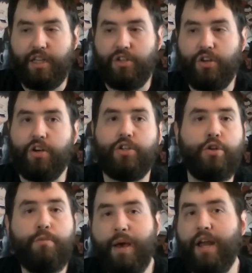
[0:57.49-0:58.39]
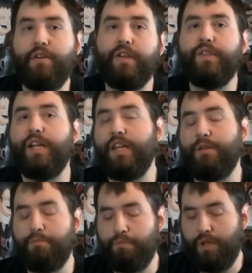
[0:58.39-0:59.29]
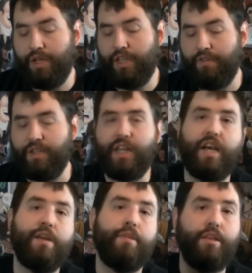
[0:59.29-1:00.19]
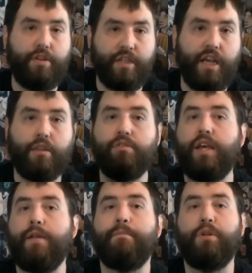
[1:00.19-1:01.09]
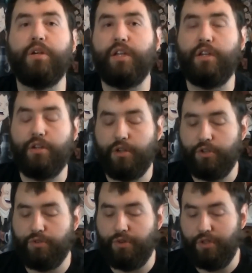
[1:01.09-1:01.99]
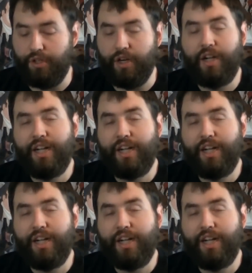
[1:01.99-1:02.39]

can charge two batteries at any uh, given time, and then you can take those out and plug it into your controller.